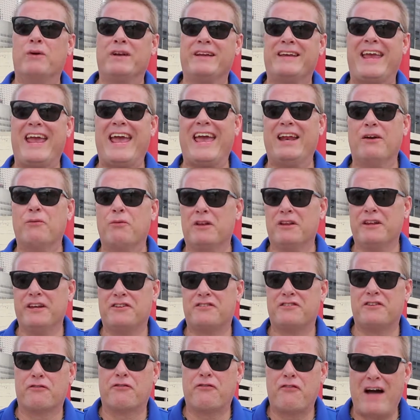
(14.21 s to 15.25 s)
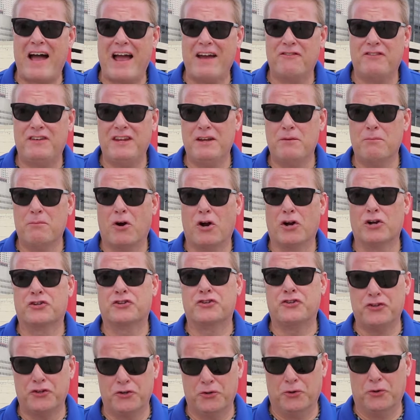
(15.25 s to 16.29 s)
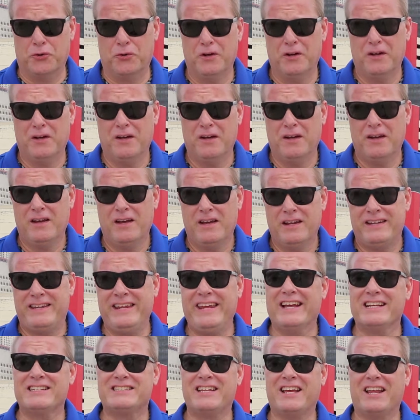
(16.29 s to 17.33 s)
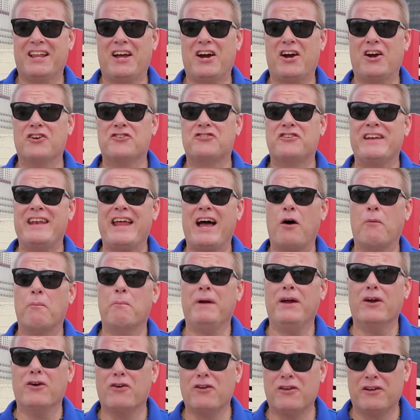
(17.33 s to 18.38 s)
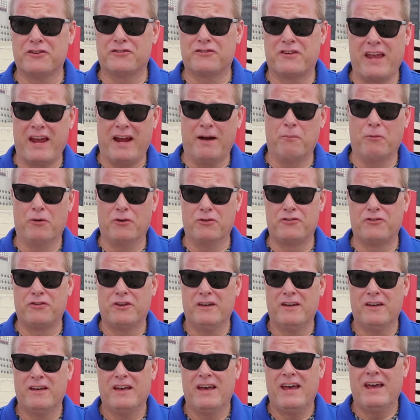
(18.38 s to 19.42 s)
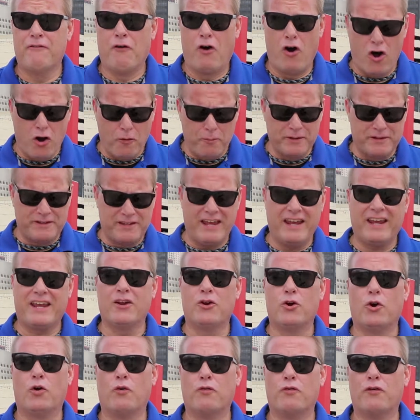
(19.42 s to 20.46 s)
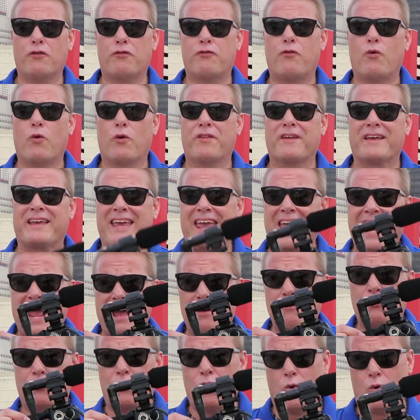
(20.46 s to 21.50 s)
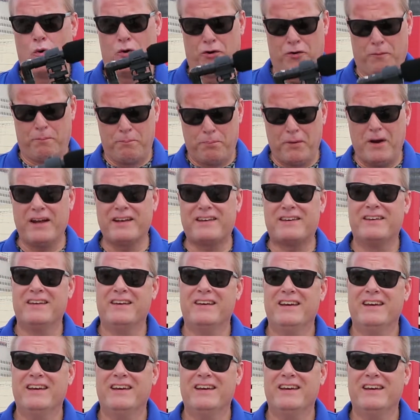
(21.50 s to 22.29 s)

when Canon released the 5D Mark II, DSLRs and now mirrorless cameras have all been taken over for the camcorder. But